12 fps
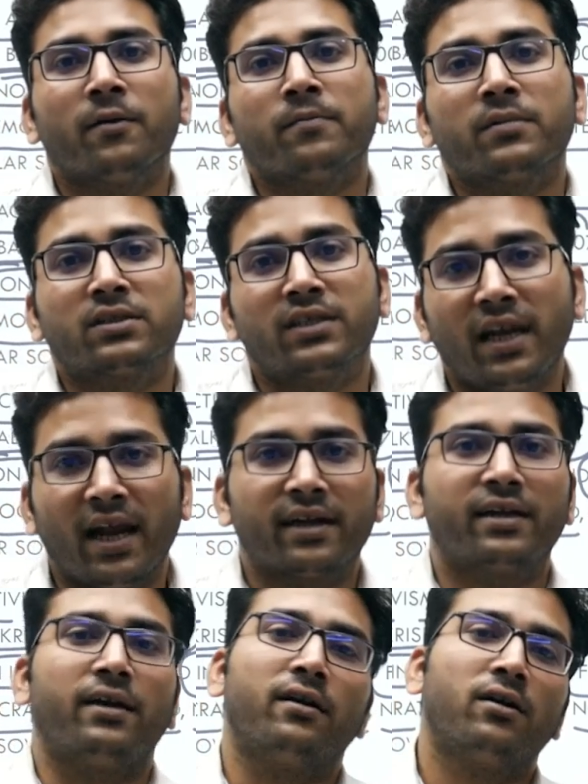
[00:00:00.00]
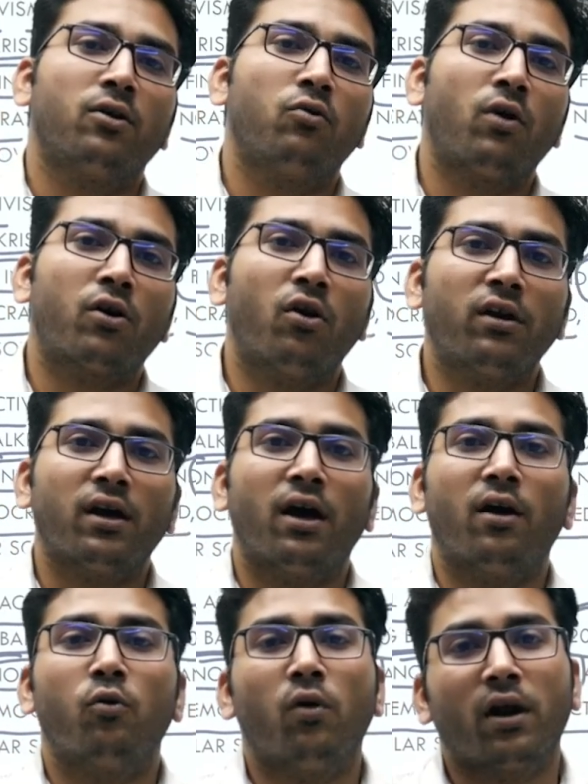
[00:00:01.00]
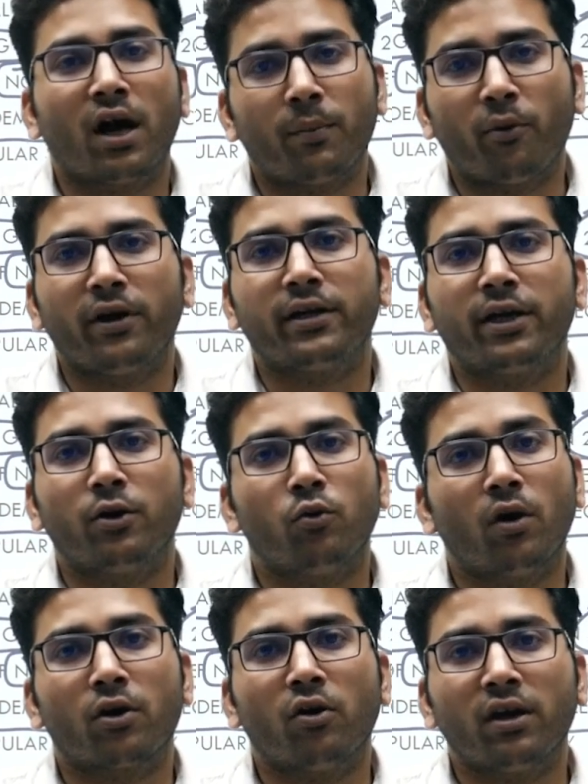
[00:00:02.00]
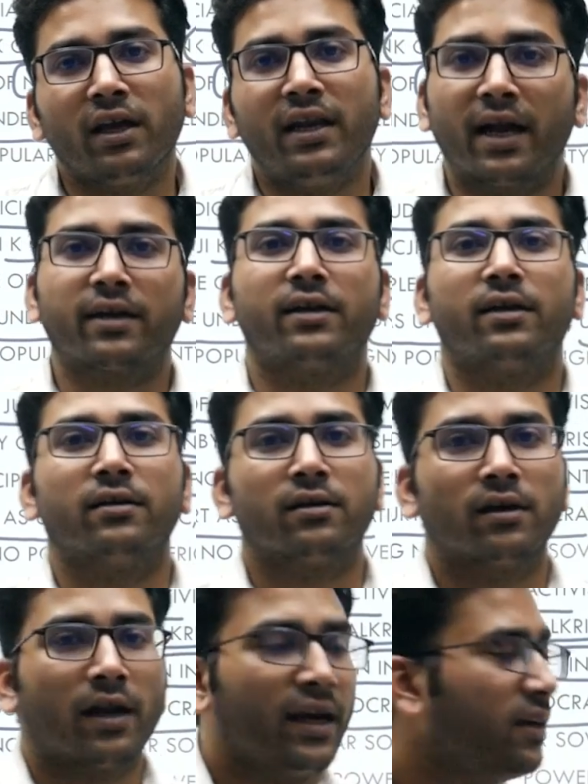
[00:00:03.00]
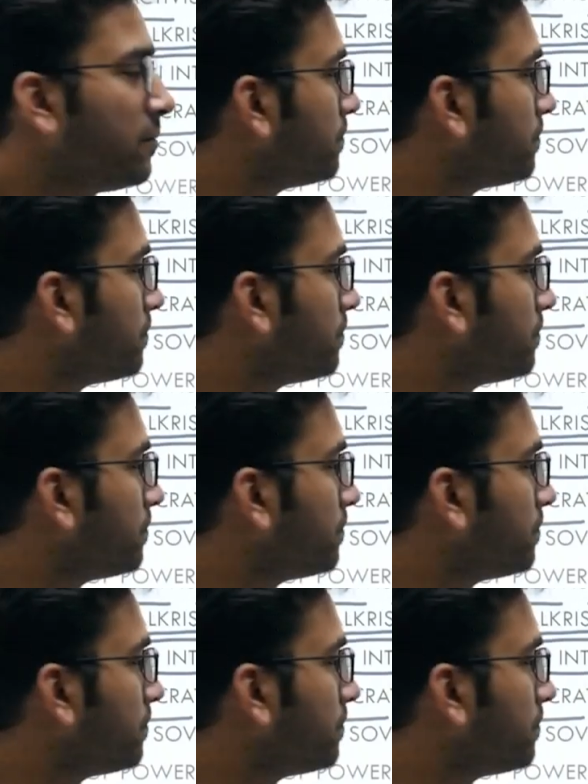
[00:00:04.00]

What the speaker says: selected, who are appointed, who are not elected. Right?